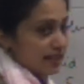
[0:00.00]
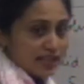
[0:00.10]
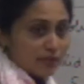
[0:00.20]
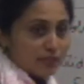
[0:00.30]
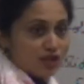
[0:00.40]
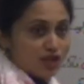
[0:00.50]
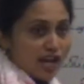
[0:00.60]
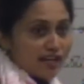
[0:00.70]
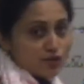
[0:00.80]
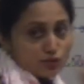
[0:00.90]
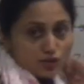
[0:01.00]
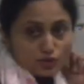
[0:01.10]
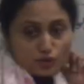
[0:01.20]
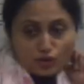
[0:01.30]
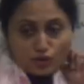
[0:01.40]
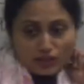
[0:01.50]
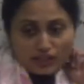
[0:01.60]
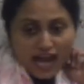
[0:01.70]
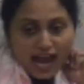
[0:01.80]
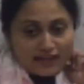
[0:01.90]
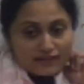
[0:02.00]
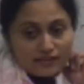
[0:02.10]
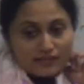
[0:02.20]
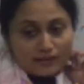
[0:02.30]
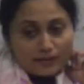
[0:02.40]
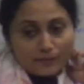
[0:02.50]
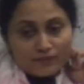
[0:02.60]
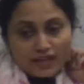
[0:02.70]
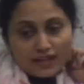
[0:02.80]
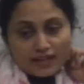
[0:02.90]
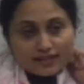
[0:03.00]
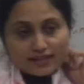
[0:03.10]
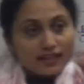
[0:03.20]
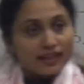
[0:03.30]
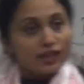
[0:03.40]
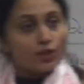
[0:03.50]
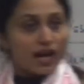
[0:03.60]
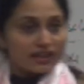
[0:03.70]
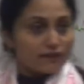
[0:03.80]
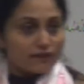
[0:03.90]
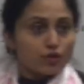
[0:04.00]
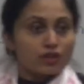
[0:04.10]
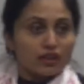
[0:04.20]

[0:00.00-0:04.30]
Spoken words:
be checked, you know, you can add say radioactive sugar.